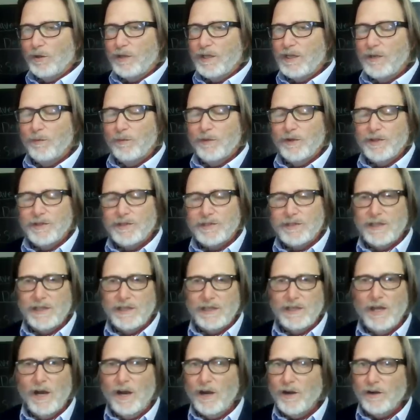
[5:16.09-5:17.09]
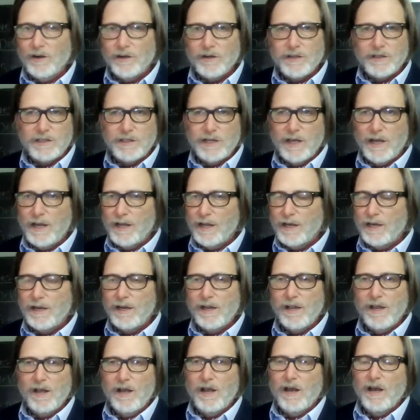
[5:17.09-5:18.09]
He was the younger son
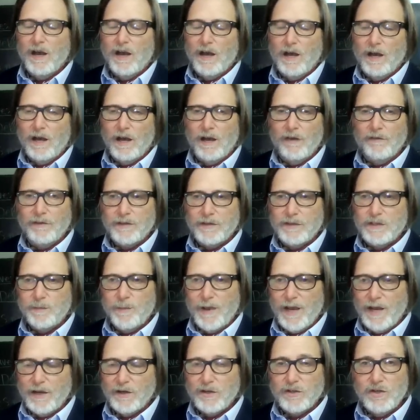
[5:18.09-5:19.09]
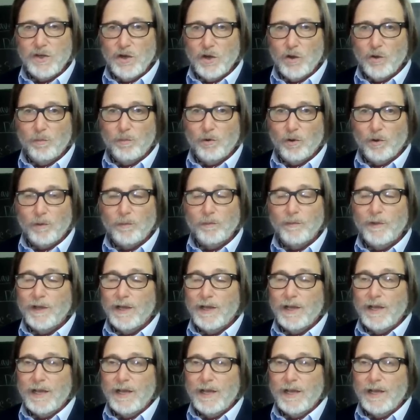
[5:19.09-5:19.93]
of a Spanish noble.